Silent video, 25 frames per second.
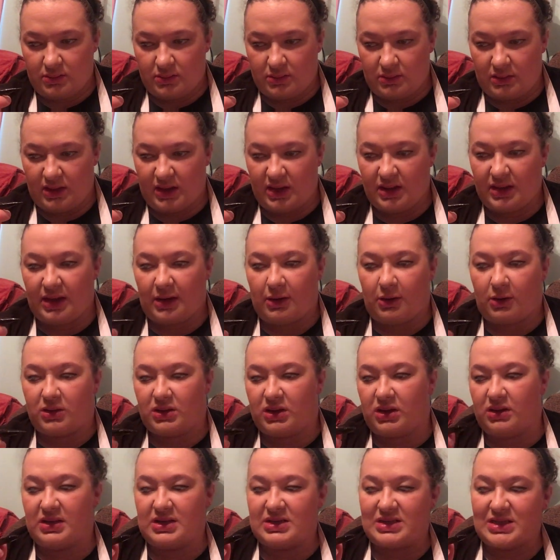eyeliner
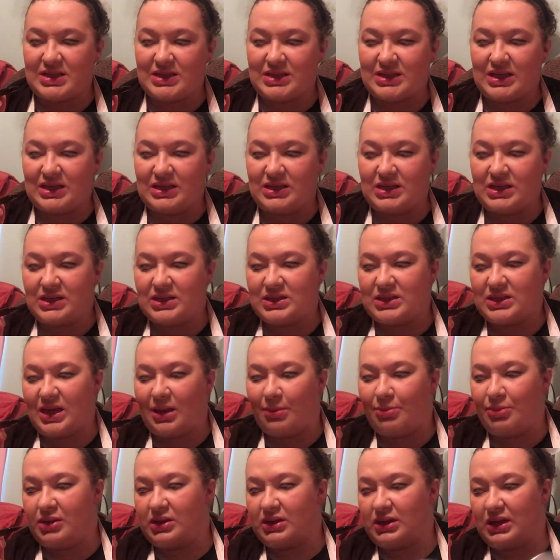thing. This is the NYX
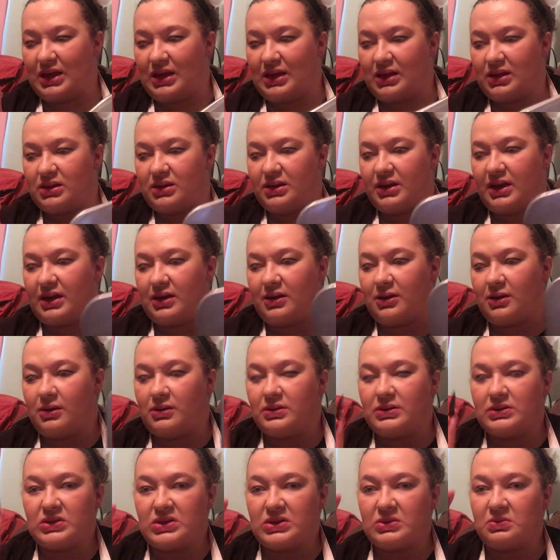Epic Ink Liner.
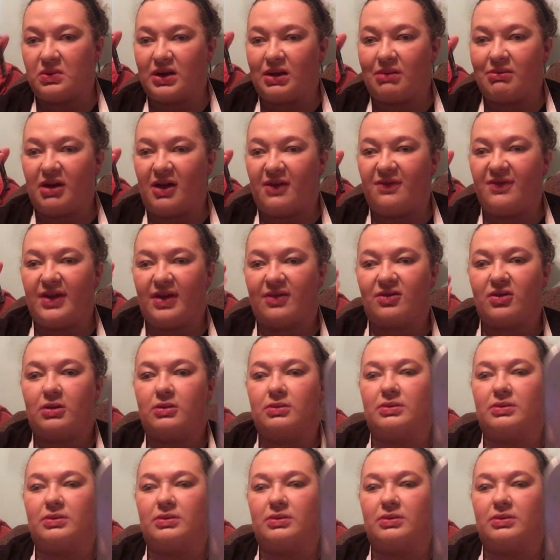This is one of my favorite